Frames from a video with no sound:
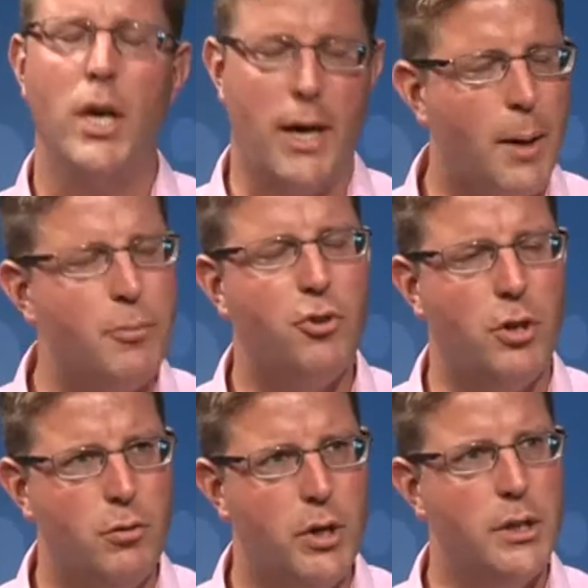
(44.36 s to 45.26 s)
Yeah,
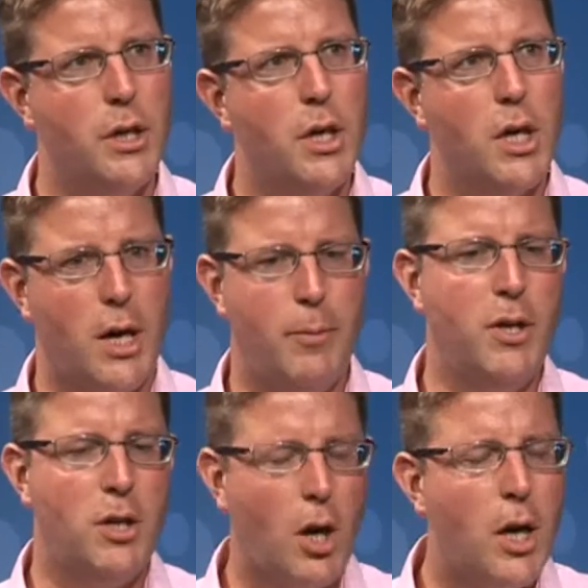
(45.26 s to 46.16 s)
absolutely. I
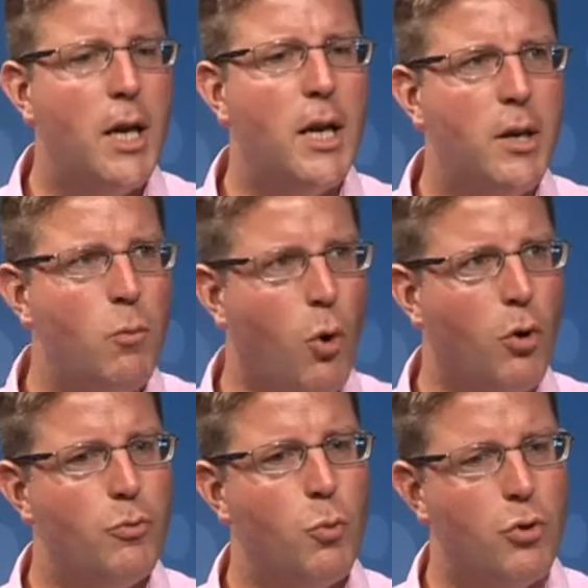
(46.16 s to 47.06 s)
mean, clearly
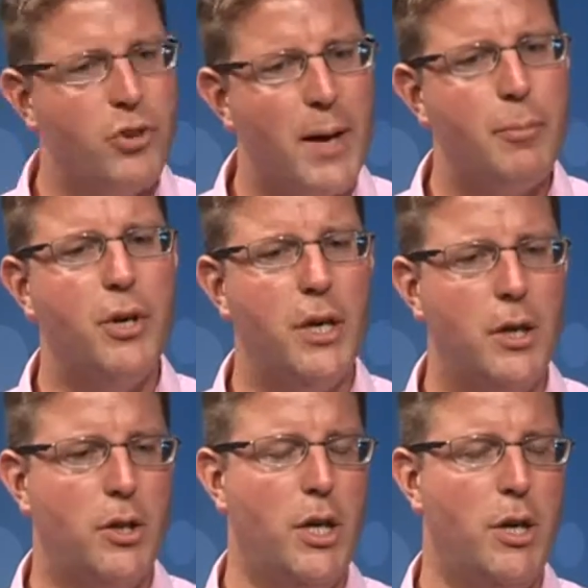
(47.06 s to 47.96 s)
what's happening
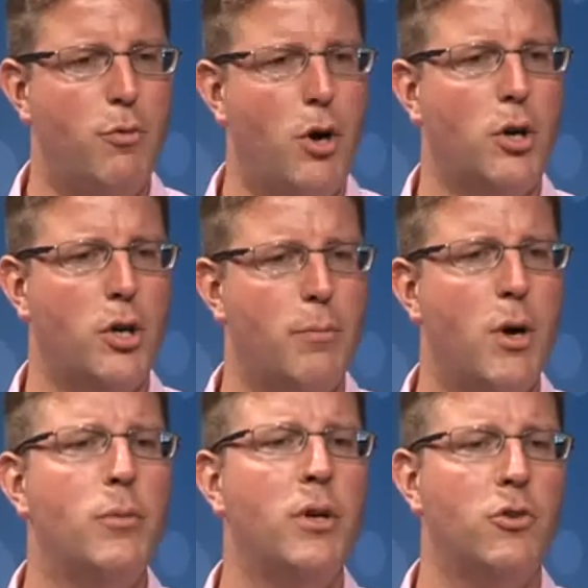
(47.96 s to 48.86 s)
in Iraq at the
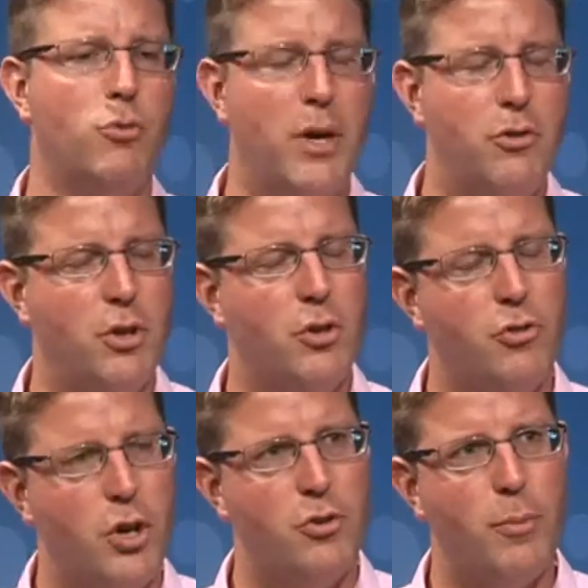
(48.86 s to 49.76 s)
moment is raising
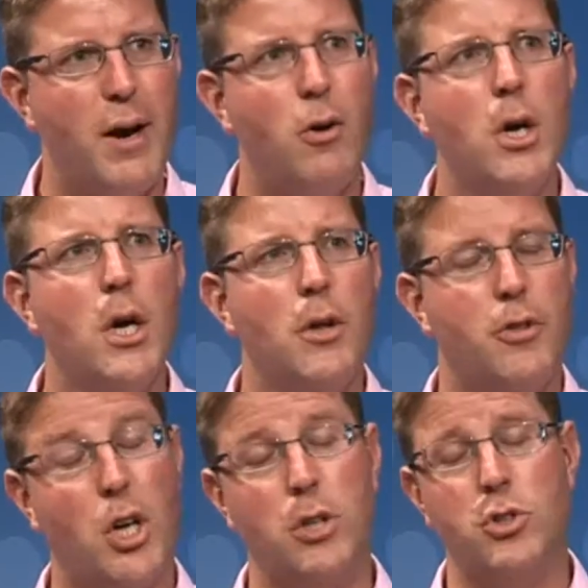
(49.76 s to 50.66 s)
concerns about
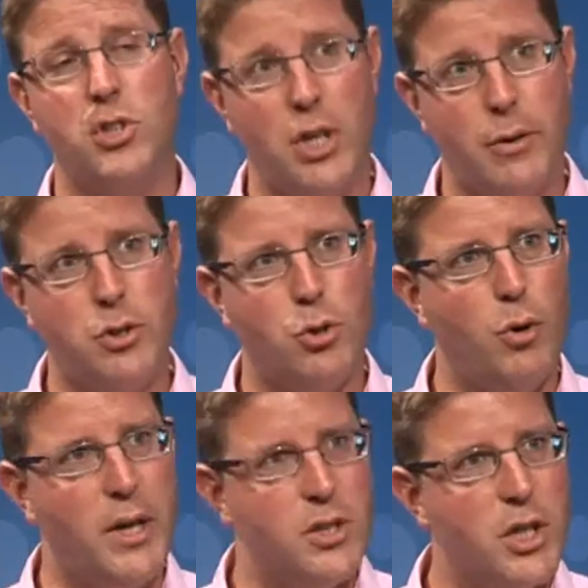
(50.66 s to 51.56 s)
the country's
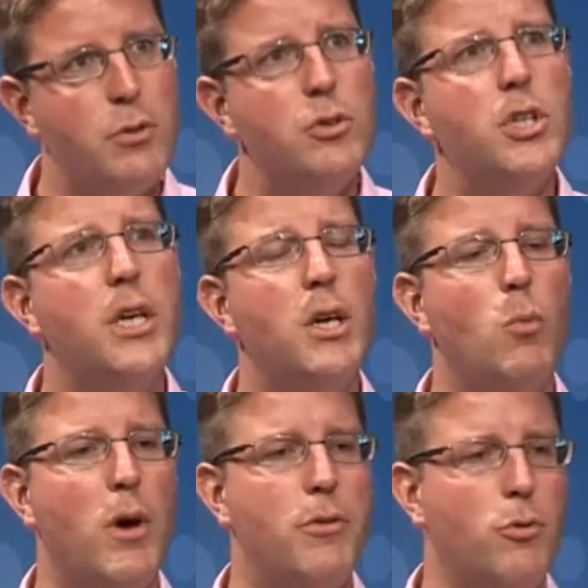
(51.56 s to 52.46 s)
territorial integrity,
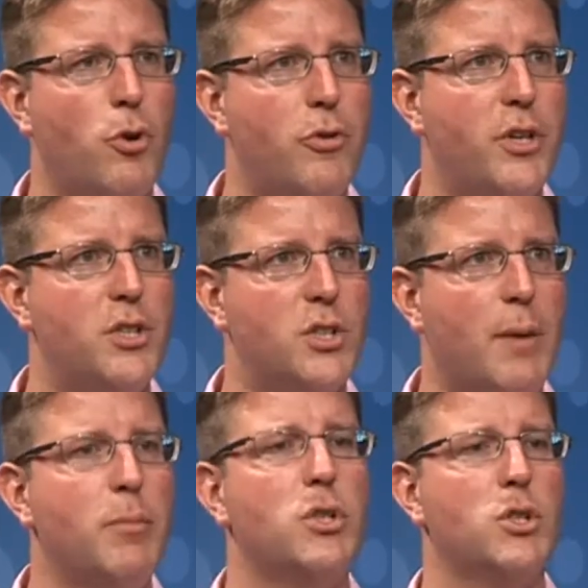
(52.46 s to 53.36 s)
whether or not these
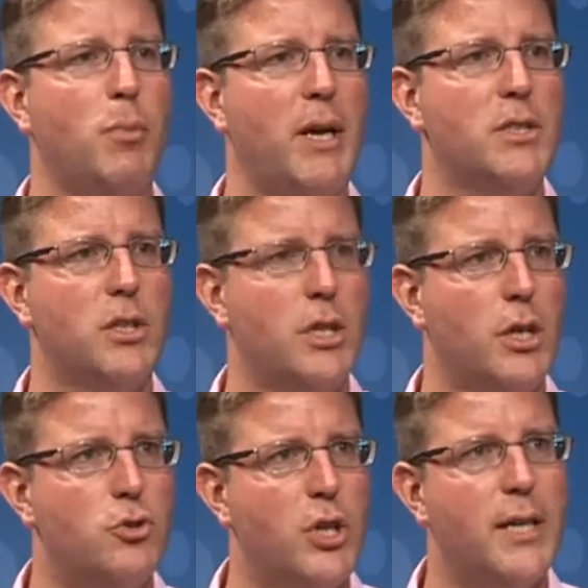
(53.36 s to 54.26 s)
ambitious plans that the
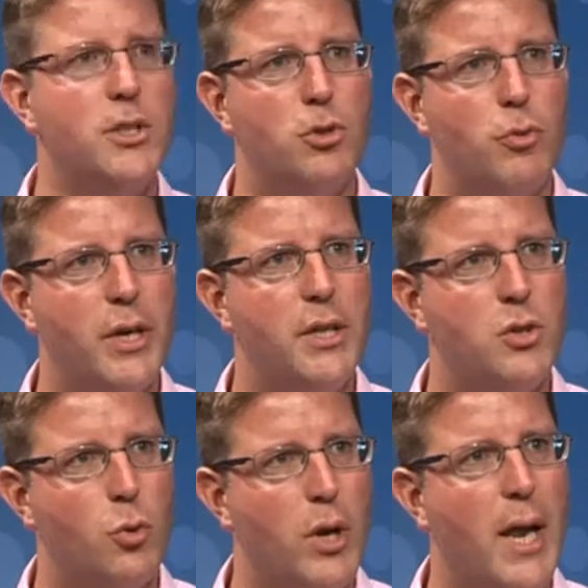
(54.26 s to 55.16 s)
country has to
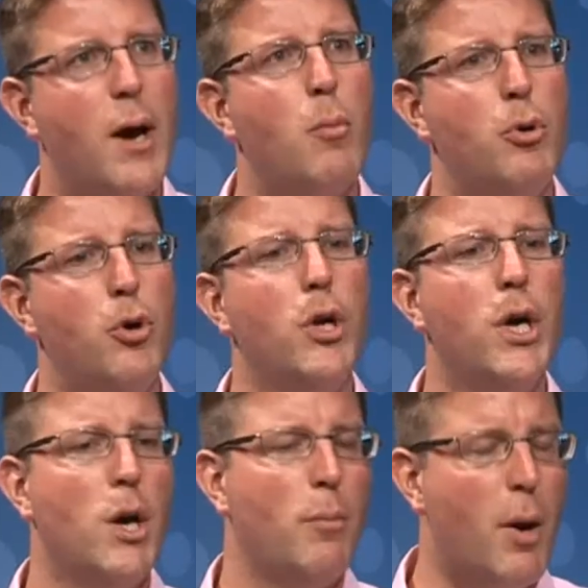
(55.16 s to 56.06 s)
raise oil output
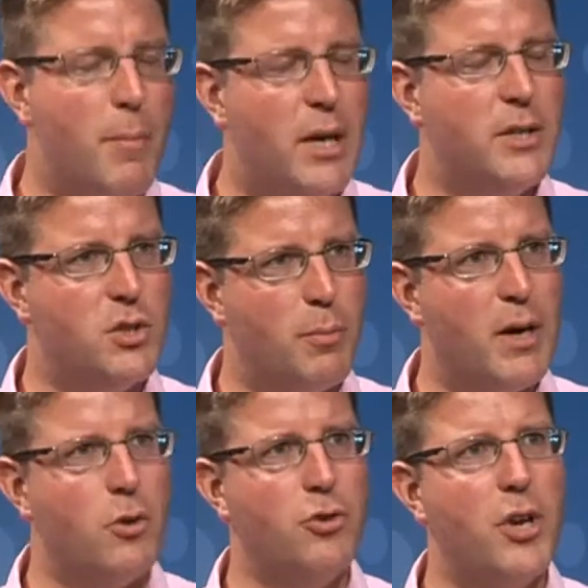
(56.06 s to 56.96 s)
by millions of
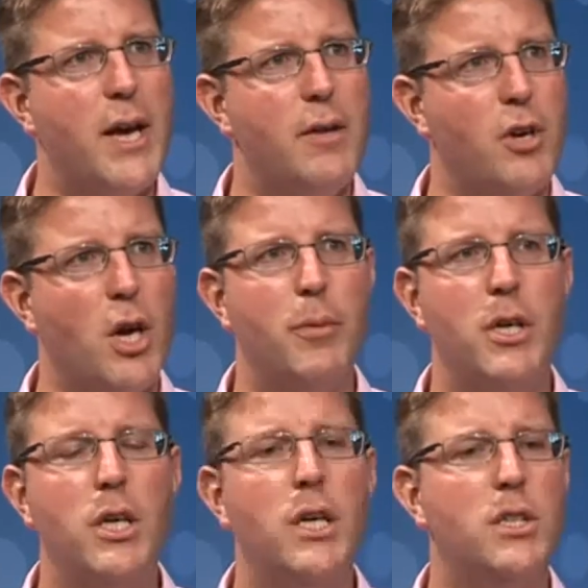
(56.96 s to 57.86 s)
barrels a day in the coming
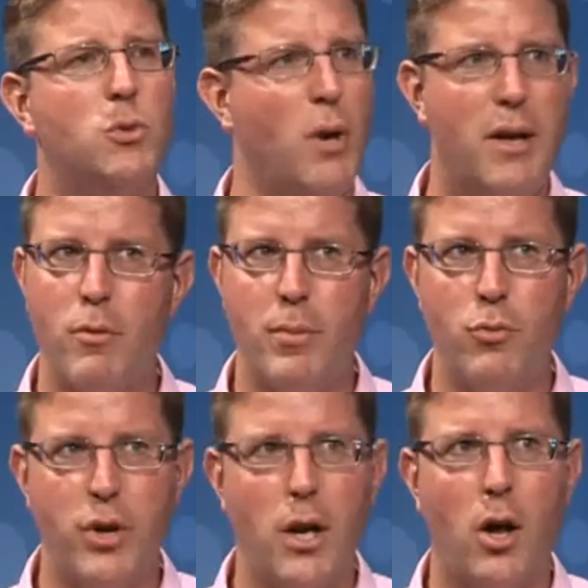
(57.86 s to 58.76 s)
years will ever be
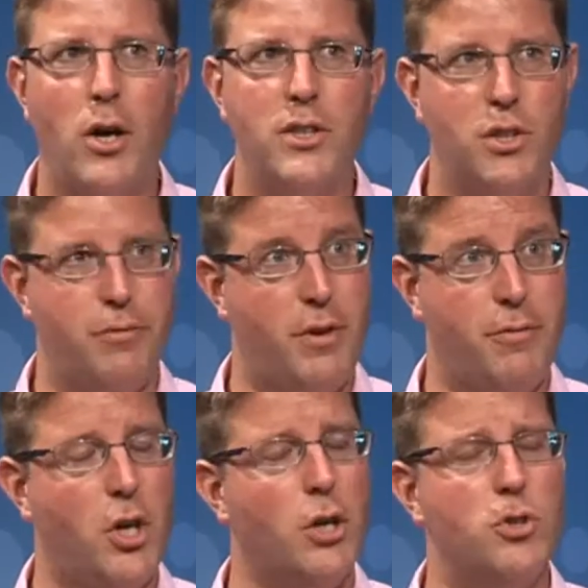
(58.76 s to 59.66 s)
realised if
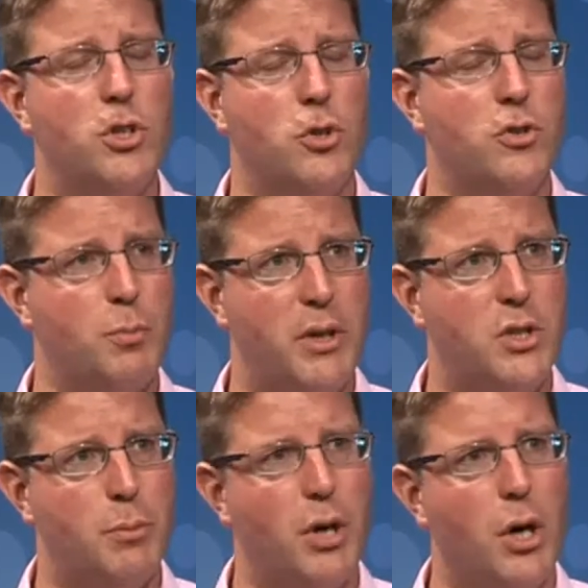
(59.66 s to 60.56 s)
the country sort of
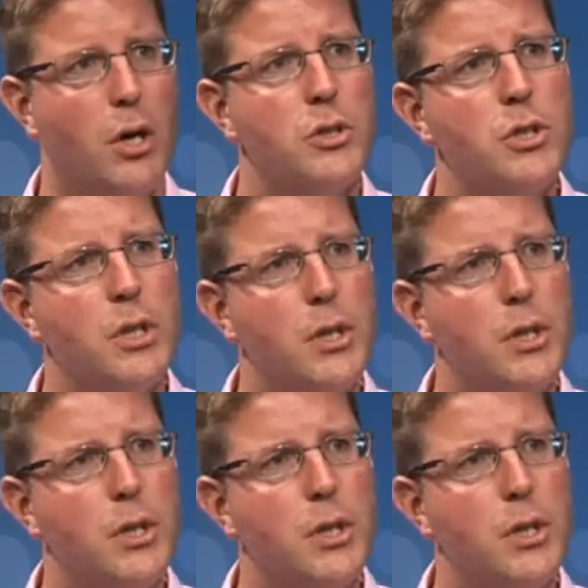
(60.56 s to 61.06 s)
splits apart.